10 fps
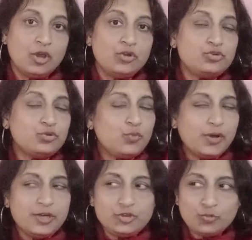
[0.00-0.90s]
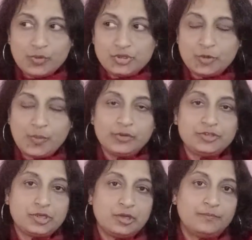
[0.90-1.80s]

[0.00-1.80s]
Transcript: Don't worry too much about